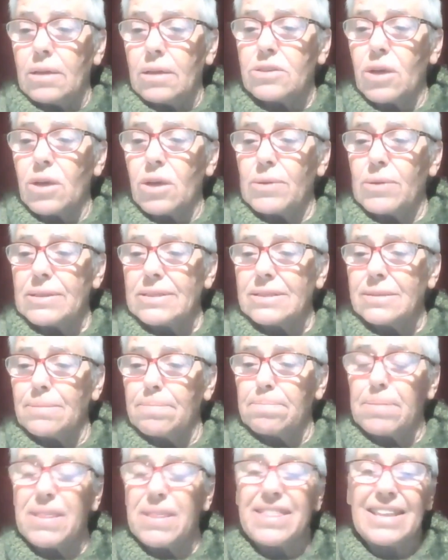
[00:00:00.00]
So it's
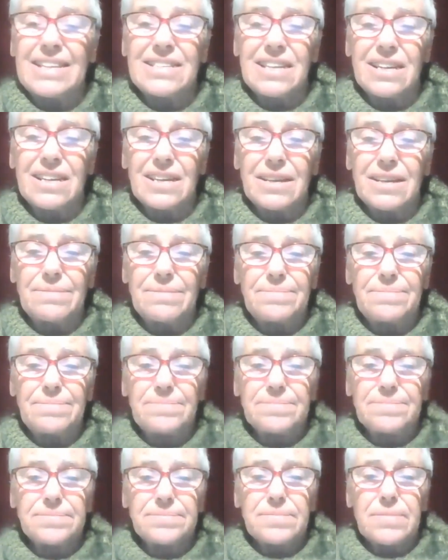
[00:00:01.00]
pathetic.
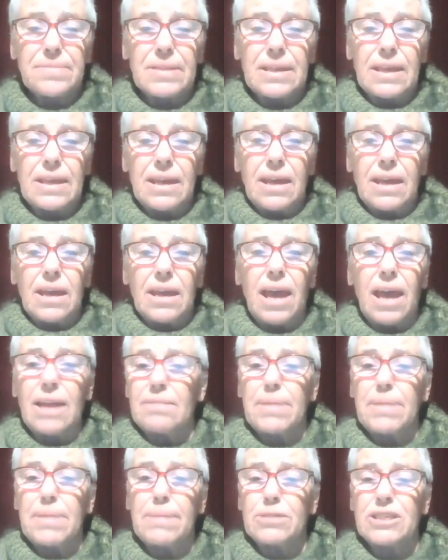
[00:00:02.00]

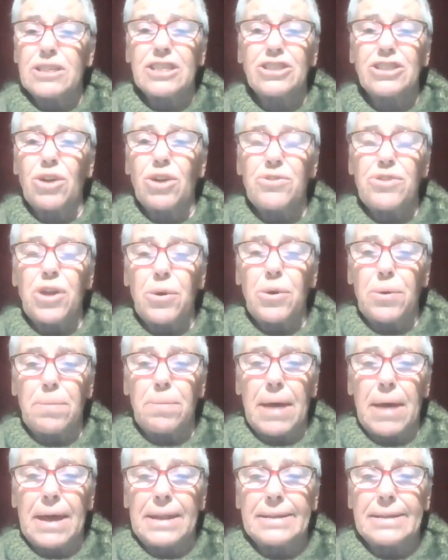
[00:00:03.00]
And people just don't know
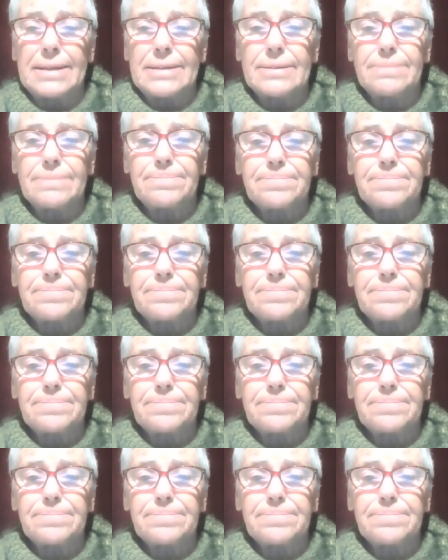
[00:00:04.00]
about it,